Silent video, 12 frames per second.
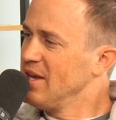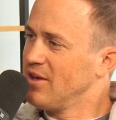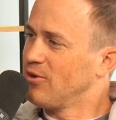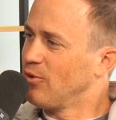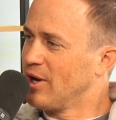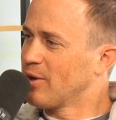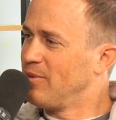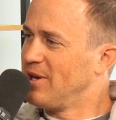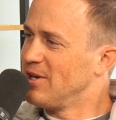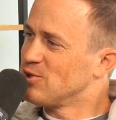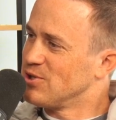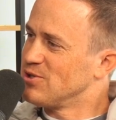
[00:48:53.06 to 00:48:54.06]
other
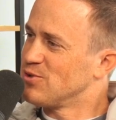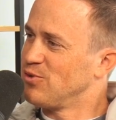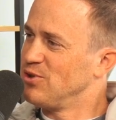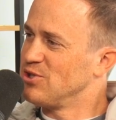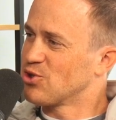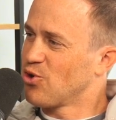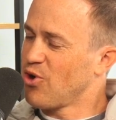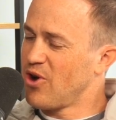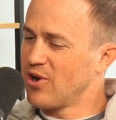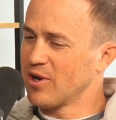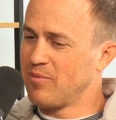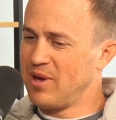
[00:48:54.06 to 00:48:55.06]
recommendations for these
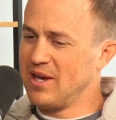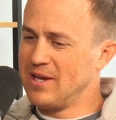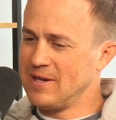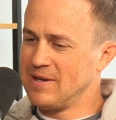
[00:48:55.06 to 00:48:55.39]
chronic pain